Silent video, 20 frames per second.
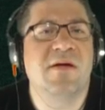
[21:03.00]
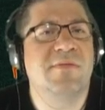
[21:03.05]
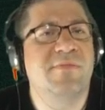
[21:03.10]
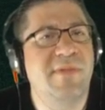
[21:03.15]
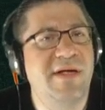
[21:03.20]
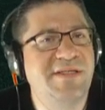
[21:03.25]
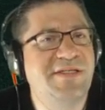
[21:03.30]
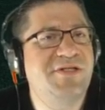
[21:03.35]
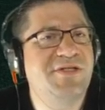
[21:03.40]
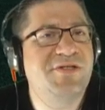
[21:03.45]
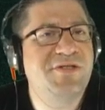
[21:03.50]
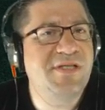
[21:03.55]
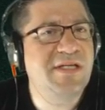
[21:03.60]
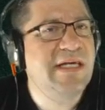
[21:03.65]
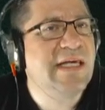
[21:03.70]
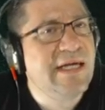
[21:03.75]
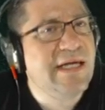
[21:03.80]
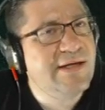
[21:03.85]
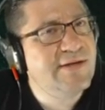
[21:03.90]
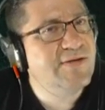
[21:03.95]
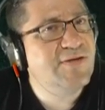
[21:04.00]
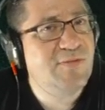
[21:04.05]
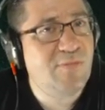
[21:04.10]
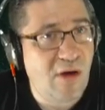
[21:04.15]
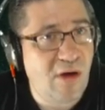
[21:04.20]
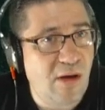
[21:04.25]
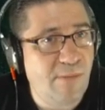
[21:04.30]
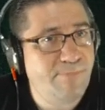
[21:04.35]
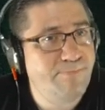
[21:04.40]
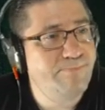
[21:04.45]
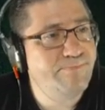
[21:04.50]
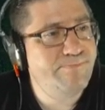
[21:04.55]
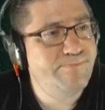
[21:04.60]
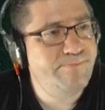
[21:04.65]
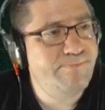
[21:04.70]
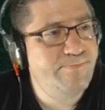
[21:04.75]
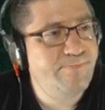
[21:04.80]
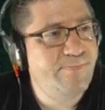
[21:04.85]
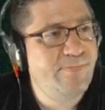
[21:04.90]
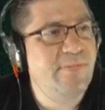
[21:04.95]
message to Keegan's mom.
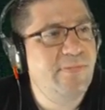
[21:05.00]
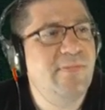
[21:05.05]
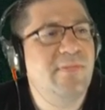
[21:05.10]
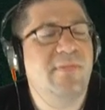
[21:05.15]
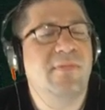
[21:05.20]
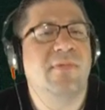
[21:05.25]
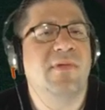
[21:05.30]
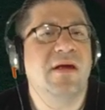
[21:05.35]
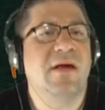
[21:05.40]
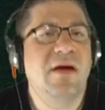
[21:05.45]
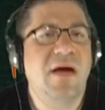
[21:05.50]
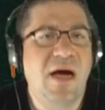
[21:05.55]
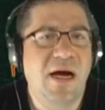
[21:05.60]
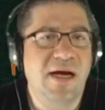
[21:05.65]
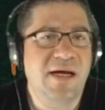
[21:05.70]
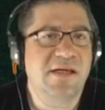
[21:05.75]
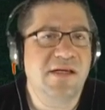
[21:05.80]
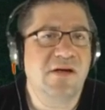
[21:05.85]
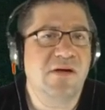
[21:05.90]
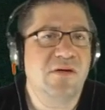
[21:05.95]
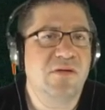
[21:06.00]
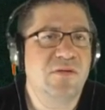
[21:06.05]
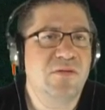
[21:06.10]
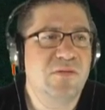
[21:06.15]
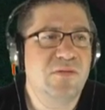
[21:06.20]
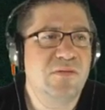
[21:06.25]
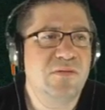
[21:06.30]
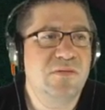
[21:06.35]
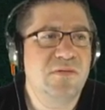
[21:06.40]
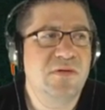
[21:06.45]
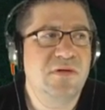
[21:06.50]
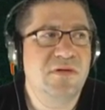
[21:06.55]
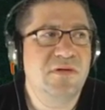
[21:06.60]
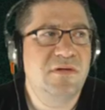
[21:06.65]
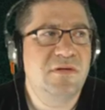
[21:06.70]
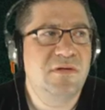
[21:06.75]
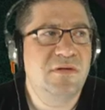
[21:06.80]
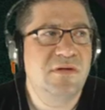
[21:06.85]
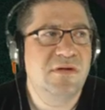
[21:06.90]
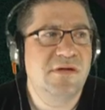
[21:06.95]
I know
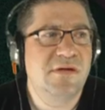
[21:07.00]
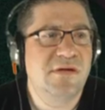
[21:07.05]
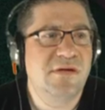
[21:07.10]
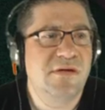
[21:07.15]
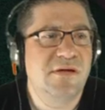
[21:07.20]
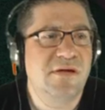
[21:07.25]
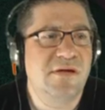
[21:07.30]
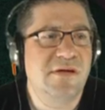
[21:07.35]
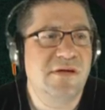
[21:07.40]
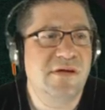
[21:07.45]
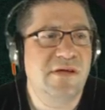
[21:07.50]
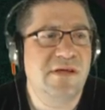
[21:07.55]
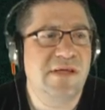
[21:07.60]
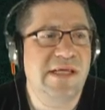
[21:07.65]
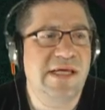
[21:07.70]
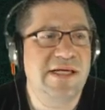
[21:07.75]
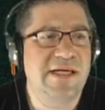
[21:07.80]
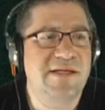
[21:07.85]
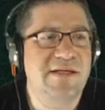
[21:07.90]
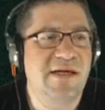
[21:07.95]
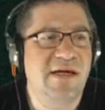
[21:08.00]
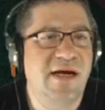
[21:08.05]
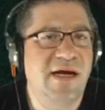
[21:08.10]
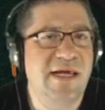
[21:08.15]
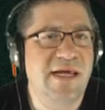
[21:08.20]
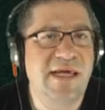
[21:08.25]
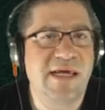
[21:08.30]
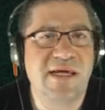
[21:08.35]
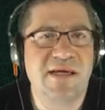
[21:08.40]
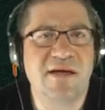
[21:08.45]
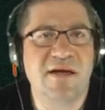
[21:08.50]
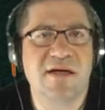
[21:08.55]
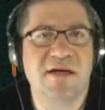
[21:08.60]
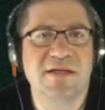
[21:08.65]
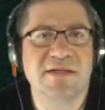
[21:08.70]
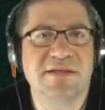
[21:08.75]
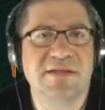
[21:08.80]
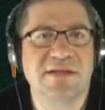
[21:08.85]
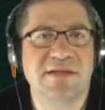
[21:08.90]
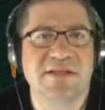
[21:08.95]
that I
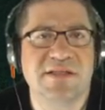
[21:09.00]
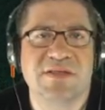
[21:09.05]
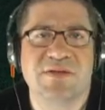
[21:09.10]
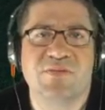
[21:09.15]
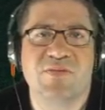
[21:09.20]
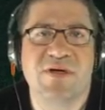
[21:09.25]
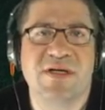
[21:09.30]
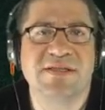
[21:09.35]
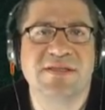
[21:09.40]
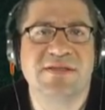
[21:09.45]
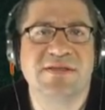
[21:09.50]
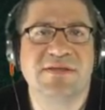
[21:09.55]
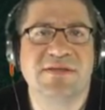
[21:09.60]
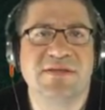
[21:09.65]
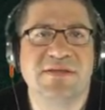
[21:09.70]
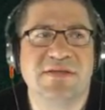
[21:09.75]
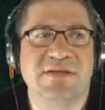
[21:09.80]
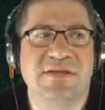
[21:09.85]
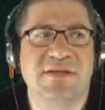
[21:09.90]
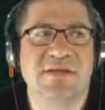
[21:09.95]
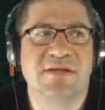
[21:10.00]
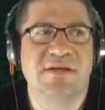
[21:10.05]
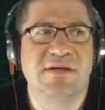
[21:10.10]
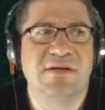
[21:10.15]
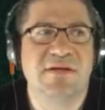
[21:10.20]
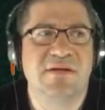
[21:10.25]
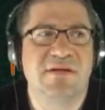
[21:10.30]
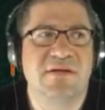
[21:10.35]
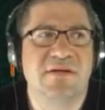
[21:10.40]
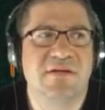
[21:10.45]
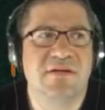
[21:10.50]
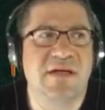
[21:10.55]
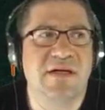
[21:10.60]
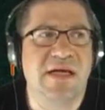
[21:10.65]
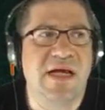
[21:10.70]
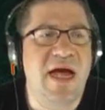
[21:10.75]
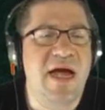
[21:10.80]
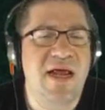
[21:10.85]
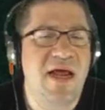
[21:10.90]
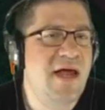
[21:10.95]
cannot express,
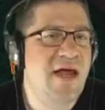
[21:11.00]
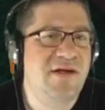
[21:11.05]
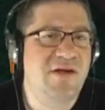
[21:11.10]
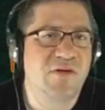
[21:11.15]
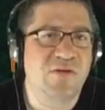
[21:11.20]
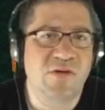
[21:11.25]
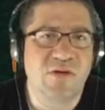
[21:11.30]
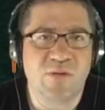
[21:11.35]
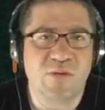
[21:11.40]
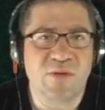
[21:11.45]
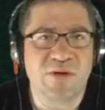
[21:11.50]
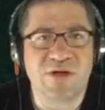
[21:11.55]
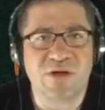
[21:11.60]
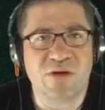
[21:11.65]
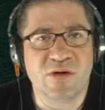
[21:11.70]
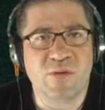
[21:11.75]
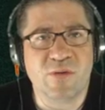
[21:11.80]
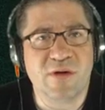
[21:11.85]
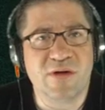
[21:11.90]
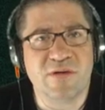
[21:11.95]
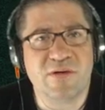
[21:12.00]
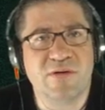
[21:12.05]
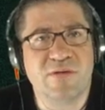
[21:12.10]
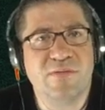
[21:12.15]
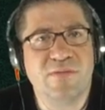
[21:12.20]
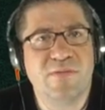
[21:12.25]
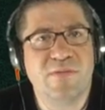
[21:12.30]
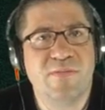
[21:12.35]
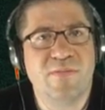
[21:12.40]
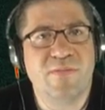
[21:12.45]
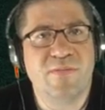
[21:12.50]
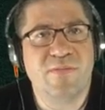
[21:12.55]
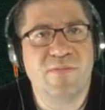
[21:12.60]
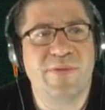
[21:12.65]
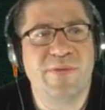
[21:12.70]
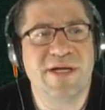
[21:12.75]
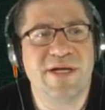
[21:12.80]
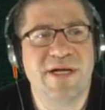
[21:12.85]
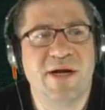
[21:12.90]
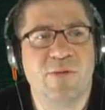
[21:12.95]
like, I, I don't know what you're going through,
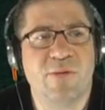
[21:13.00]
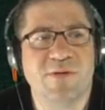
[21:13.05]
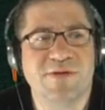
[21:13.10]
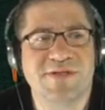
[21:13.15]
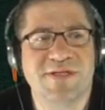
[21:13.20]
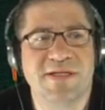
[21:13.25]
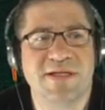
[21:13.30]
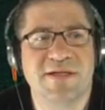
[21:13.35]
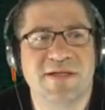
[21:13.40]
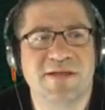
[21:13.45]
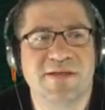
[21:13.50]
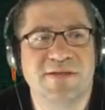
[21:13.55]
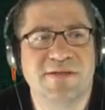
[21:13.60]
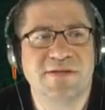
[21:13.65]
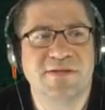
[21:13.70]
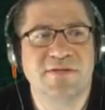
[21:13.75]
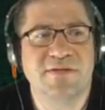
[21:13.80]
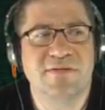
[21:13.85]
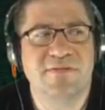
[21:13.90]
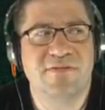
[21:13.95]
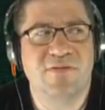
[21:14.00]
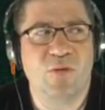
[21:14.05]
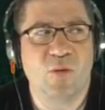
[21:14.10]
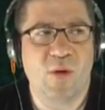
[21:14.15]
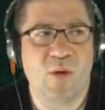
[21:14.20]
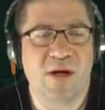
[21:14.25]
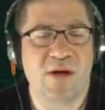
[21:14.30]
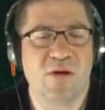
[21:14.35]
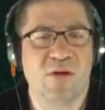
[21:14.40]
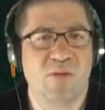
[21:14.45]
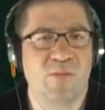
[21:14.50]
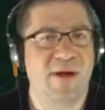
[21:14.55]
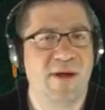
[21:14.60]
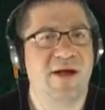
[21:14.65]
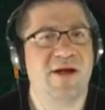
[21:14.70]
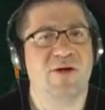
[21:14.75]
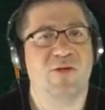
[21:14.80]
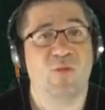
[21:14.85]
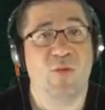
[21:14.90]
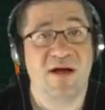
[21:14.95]
but I was there for a while.
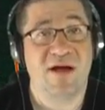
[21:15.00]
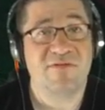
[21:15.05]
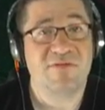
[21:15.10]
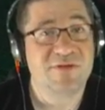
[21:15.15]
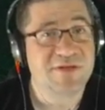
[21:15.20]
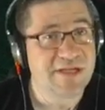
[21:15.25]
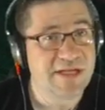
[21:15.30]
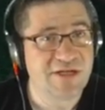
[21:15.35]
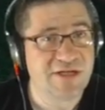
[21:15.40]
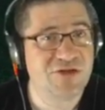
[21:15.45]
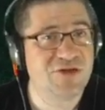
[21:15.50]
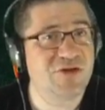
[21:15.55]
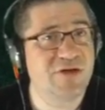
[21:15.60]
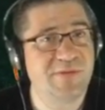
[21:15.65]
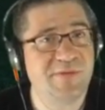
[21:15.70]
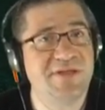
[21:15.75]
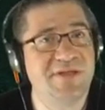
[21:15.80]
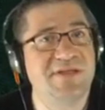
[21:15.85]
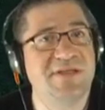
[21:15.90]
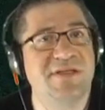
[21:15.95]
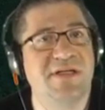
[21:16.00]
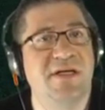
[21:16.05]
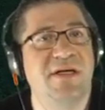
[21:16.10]
My wife was getting treatment,